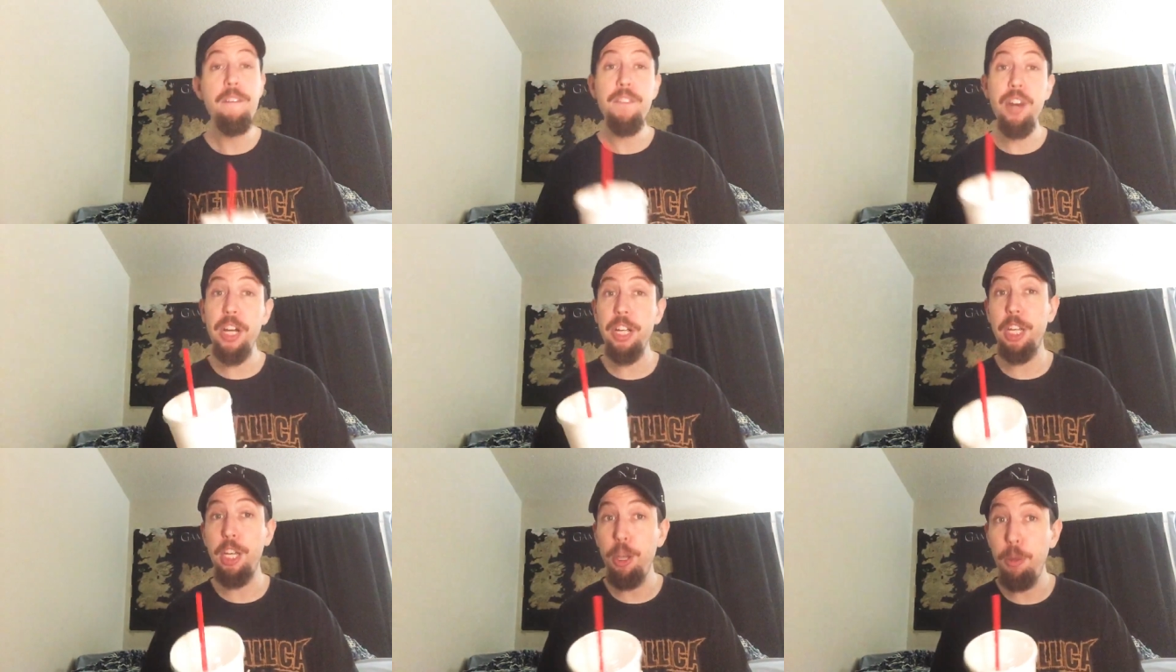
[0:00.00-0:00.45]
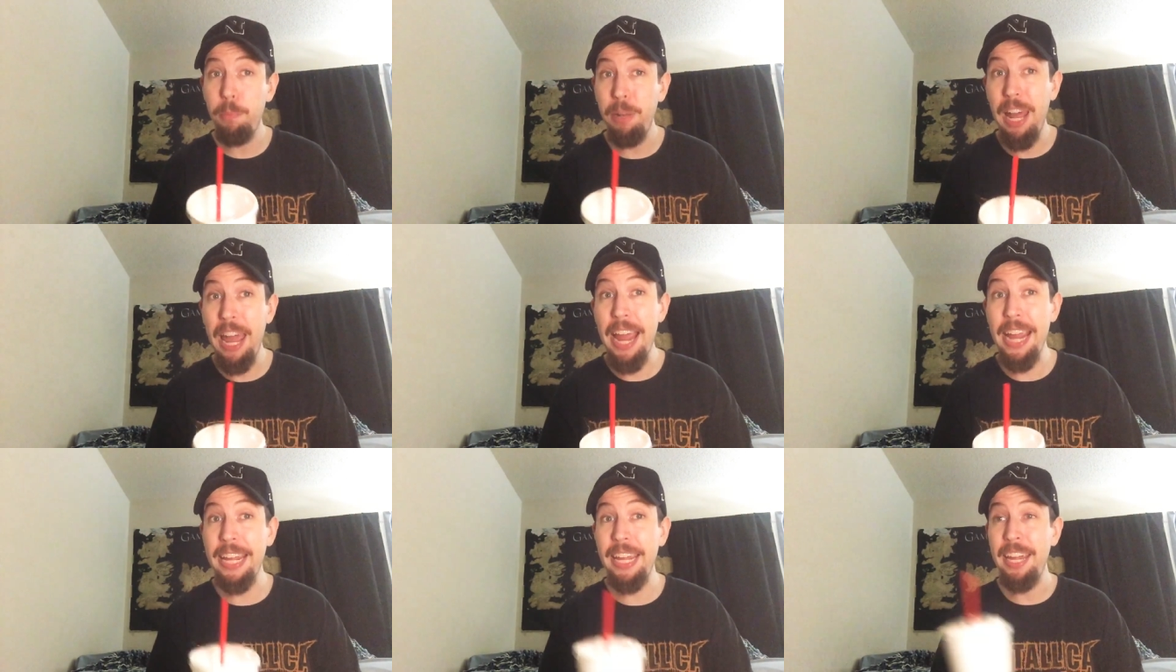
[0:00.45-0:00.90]
Fuck you,
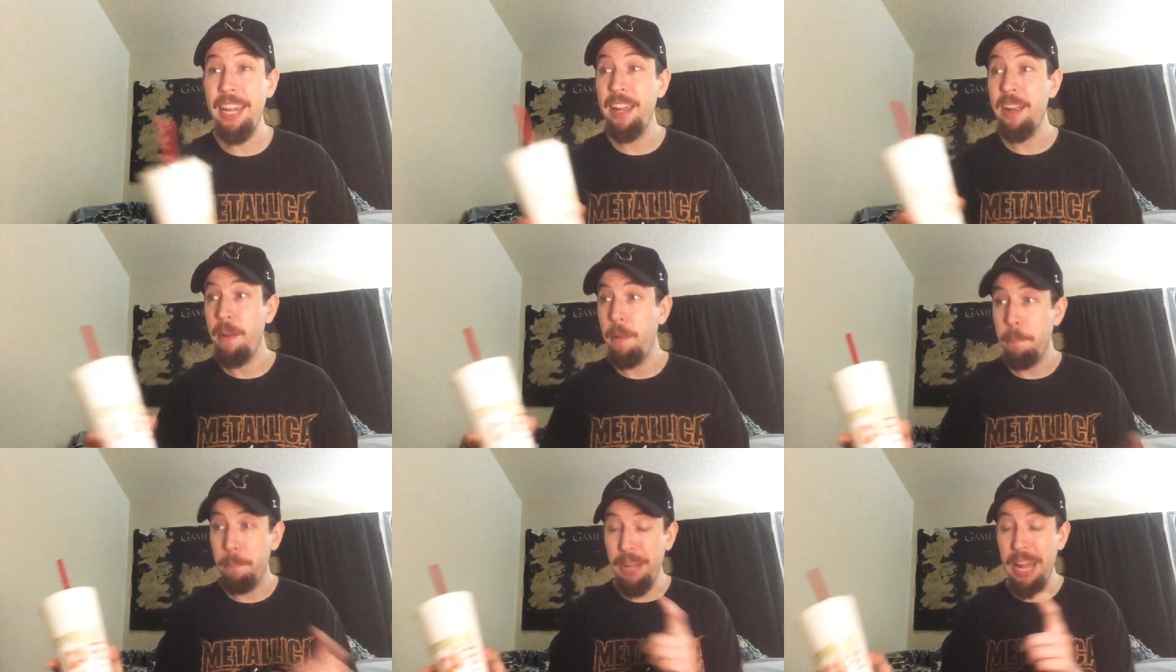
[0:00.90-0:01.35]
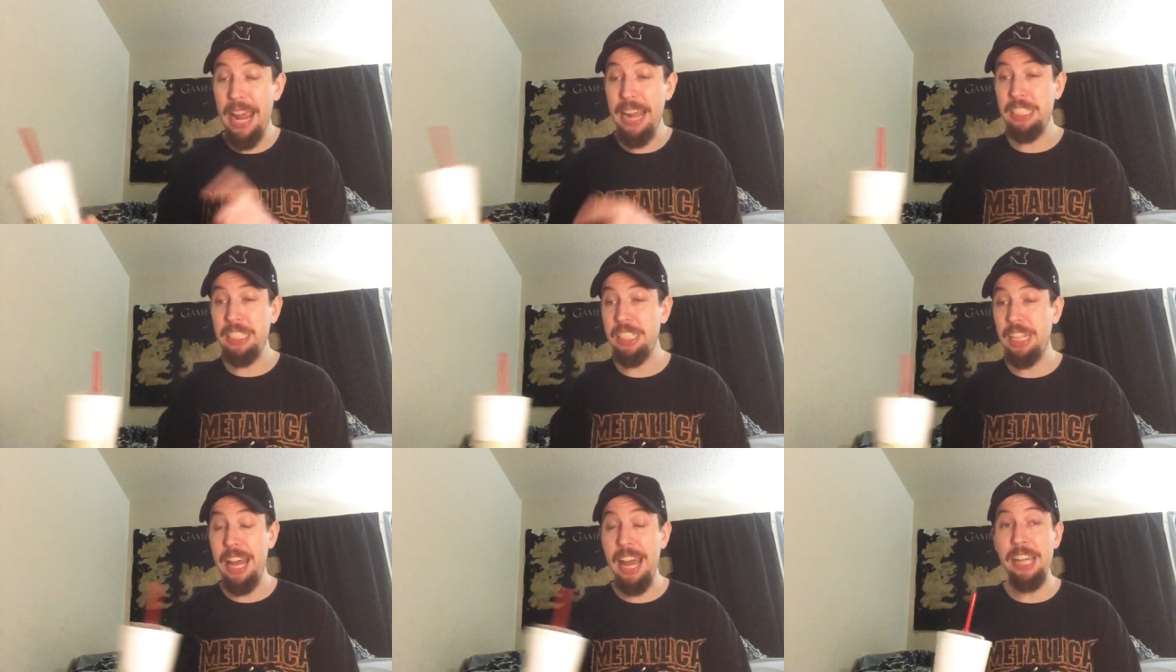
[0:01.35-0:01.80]
black.
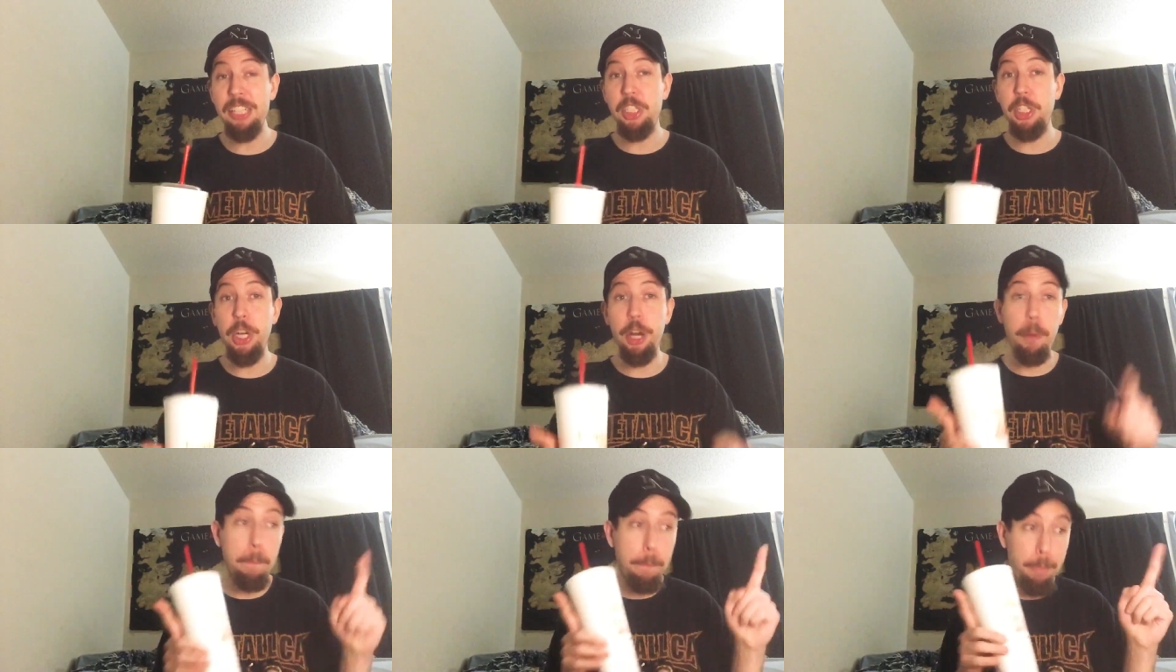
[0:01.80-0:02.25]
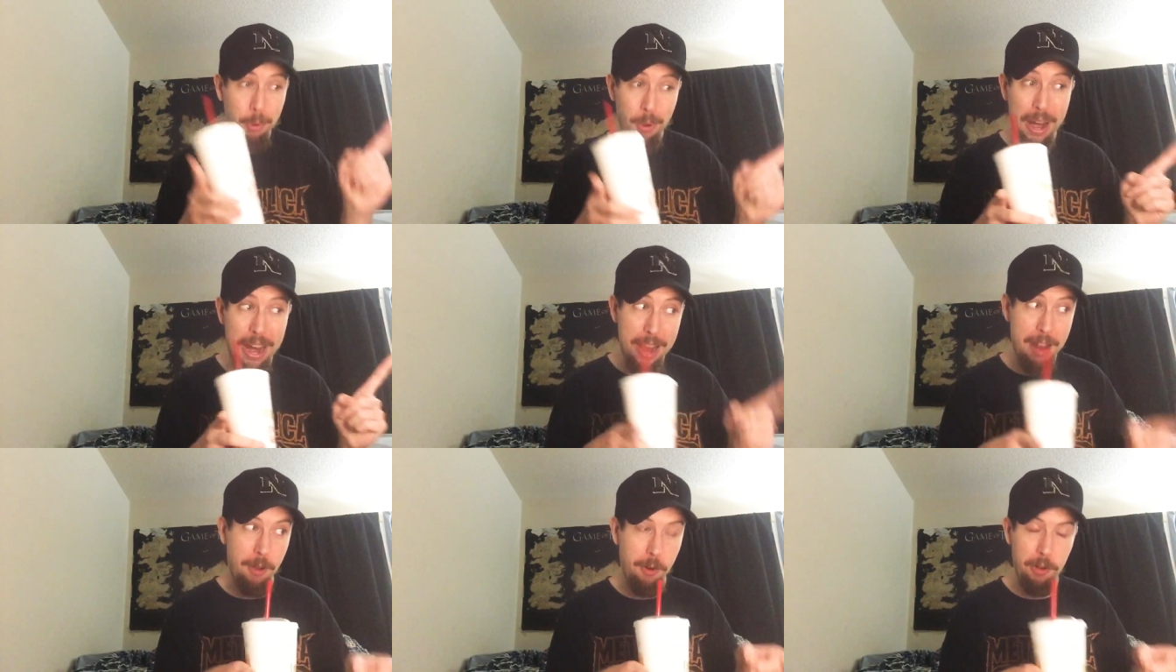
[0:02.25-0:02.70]
Black's last year
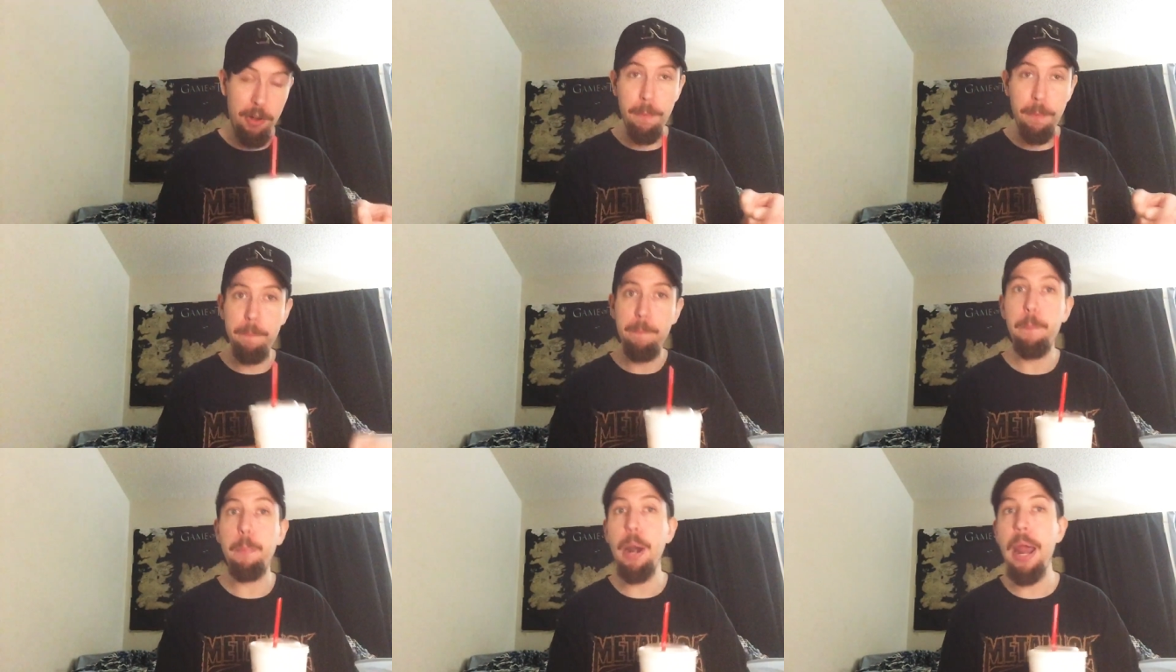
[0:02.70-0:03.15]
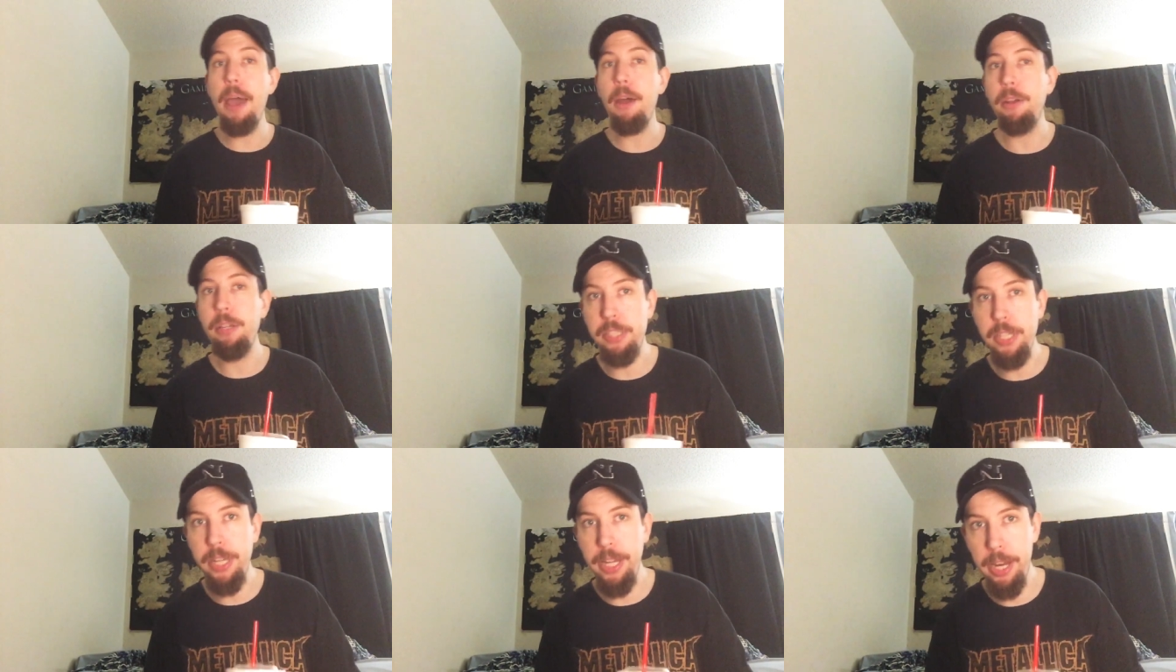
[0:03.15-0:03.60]
brown. Brown
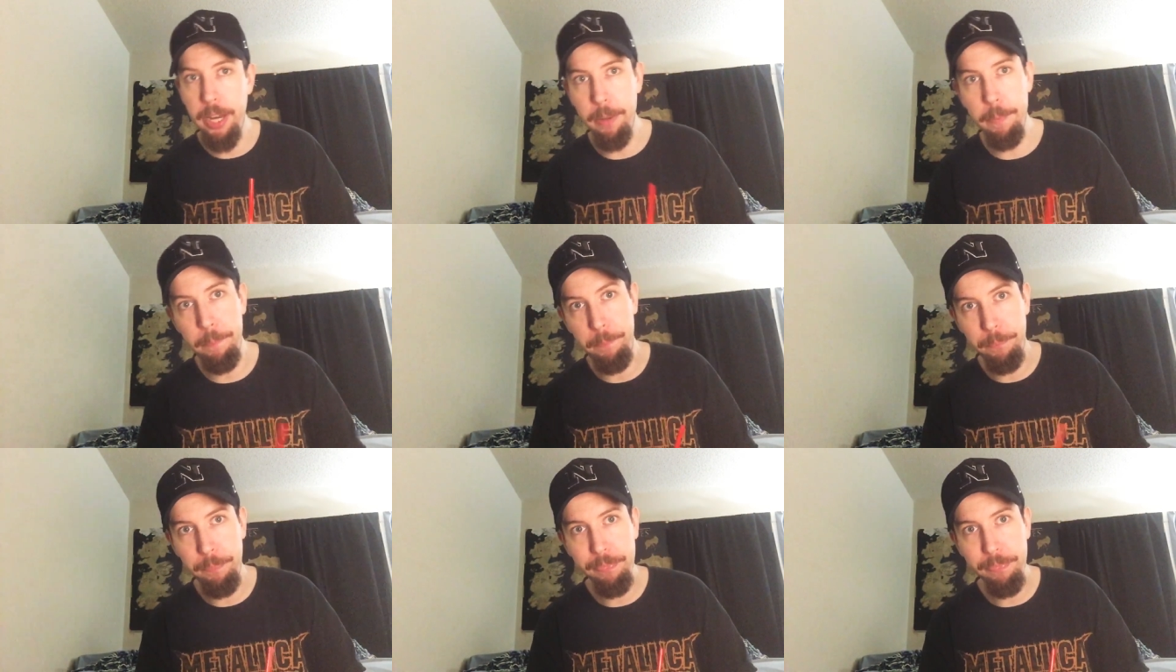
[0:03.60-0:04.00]
is in.